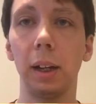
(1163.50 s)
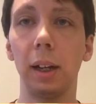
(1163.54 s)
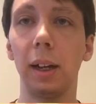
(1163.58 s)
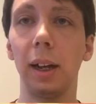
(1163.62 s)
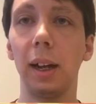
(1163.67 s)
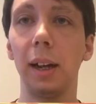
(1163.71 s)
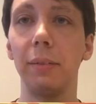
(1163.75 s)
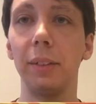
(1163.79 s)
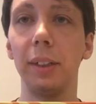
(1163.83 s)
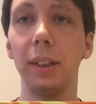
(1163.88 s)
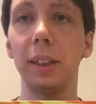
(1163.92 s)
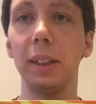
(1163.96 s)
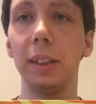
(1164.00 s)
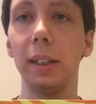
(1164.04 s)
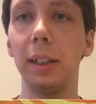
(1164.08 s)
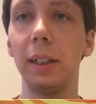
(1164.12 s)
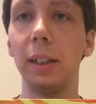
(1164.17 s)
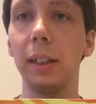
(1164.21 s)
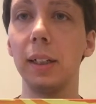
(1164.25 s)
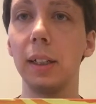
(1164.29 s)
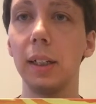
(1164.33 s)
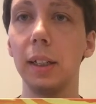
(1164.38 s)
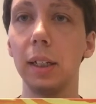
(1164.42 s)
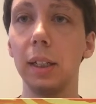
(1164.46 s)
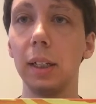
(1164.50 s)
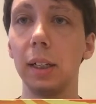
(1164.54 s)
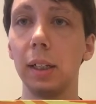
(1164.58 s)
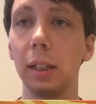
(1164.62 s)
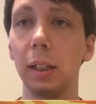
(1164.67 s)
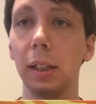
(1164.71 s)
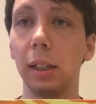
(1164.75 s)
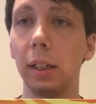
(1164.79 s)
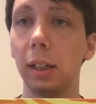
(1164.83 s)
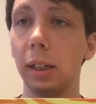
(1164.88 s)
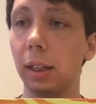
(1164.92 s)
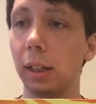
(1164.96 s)
obviously,
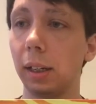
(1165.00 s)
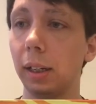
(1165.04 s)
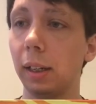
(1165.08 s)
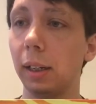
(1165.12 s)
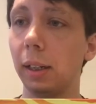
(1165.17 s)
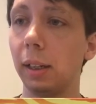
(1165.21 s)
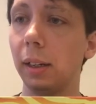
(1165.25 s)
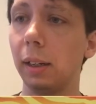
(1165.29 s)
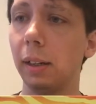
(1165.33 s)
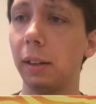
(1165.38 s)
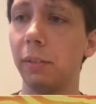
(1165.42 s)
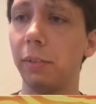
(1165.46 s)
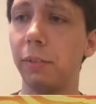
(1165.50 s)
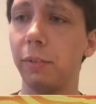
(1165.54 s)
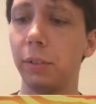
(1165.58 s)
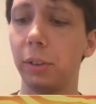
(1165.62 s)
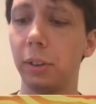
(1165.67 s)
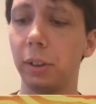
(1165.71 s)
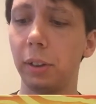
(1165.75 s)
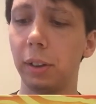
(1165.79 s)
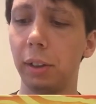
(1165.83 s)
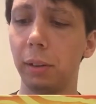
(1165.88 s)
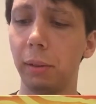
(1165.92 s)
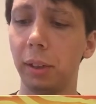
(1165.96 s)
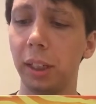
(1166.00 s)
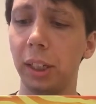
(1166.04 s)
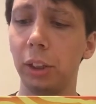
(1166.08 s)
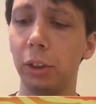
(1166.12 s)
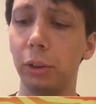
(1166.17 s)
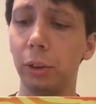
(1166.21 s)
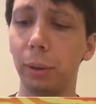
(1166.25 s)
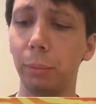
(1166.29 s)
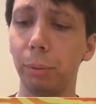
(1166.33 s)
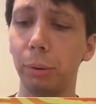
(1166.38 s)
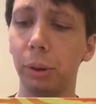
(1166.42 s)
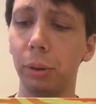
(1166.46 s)
for an
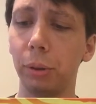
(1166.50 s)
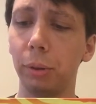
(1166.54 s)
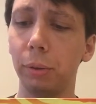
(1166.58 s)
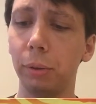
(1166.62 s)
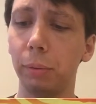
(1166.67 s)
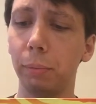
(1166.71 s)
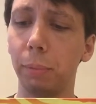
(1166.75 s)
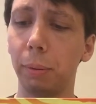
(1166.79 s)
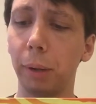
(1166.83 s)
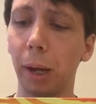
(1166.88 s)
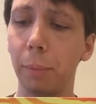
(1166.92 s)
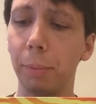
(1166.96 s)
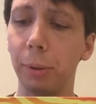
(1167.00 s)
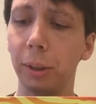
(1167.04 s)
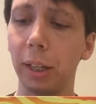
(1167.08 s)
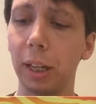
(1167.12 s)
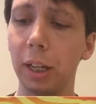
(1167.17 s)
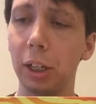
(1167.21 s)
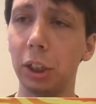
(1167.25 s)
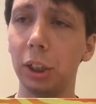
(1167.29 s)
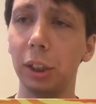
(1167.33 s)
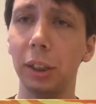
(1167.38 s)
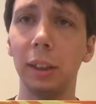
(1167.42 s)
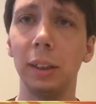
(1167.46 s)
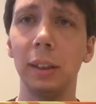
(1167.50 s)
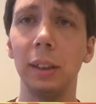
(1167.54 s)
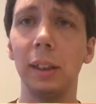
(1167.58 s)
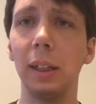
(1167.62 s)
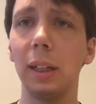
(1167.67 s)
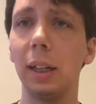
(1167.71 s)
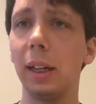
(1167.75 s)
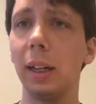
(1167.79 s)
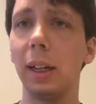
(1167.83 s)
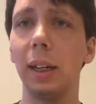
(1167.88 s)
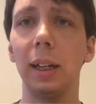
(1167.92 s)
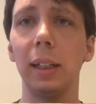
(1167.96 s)
injury-prone population,
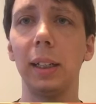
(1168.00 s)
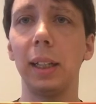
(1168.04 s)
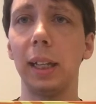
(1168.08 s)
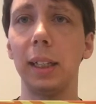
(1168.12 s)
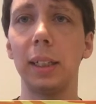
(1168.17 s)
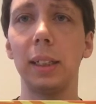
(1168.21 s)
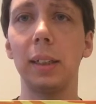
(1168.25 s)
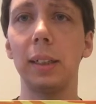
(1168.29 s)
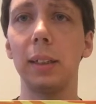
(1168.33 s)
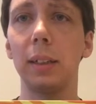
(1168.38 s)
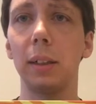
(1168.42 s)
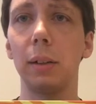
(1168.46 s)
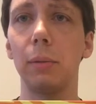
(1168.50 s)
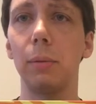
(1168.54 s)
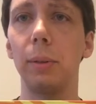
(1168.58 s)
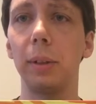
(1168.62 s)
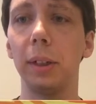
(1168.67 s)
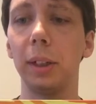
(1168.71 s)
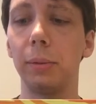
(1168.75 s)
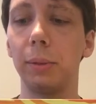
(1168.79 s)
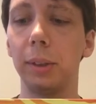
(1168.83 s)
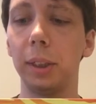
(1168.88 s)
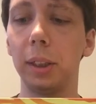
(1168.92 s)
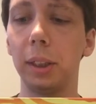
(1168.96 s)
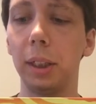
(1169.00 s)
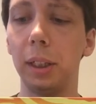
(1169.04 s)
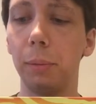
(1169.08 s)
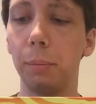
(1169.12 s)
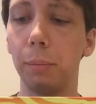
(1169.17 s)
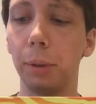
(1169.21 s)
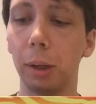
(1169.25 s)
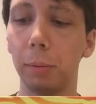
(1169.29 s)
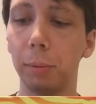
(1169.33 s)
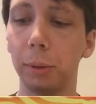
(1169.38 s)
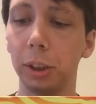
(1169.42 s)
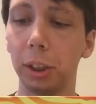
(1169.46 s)
that's a really risky
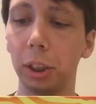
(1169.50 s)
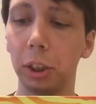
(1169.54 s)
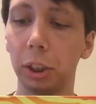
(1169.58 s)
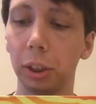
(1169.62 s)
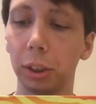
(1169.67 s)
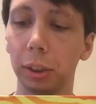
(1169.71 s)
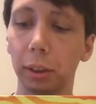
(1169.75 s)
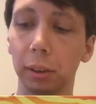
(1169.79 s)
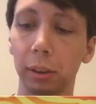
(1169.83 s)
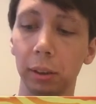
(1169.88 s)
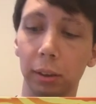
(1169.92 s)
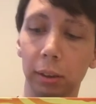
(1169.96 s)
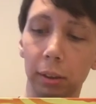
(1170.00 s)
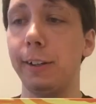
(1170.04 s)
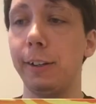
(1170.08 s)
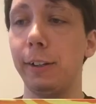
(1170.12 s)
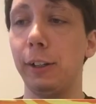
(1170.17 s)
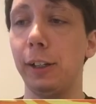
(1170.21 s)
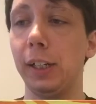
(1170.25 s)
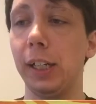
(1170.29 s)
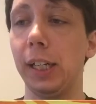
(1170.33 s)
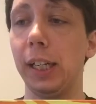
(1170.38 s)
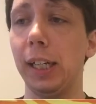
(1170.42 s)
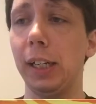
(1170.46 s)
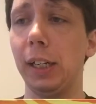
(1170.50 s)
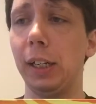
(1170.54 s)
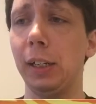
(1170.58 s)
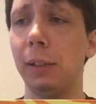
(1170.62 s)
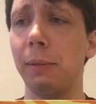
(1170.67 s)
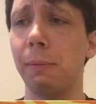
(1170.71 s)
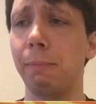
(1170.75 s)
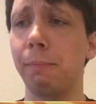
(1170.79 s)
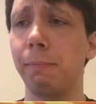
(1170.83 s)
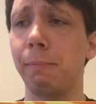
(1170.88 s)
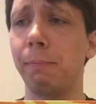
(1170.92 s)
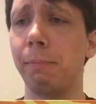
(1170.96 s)
proposition.
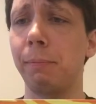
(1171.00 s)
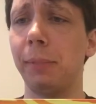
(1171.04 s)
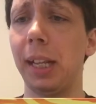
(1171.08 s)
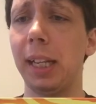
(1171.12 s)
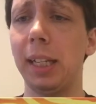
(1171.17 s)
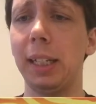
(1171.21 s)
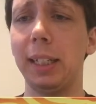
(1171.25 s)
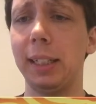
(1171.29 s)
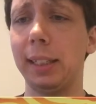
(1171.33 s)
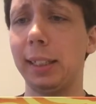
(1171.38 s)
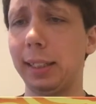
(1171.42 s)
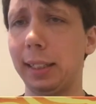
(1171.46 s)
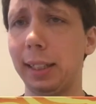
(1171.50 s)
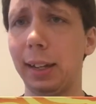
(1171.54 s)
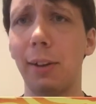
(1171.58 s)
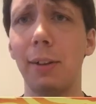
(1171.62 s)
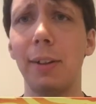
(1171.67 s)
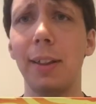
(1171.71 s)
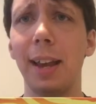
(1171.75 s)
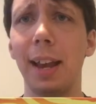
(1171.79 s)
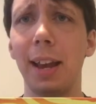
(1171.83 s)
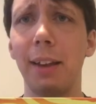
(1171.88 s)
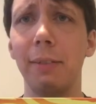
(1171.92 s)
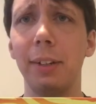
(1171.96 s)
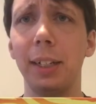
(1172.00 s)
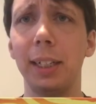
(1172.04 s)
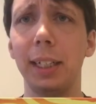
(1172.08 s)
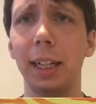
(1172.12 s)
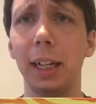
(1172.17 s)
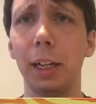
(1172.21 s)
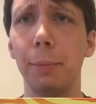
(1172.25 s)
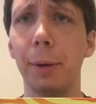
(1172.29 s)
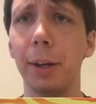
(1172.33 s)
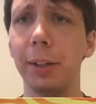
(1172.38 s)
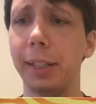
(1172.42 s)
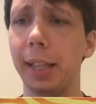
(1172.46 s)
That's all I have to say
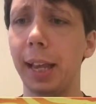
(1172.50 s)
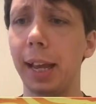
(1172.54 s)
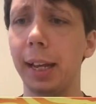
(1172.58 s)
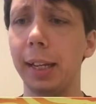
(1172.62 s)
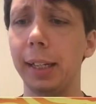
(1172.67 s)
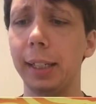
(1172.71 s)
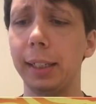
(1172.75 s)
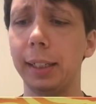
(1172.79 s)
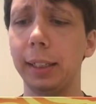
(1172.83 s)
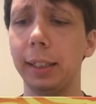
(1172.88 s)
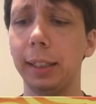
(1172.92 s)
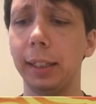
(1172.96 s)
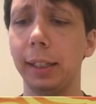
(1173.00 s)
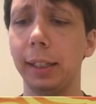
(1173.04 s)
about that.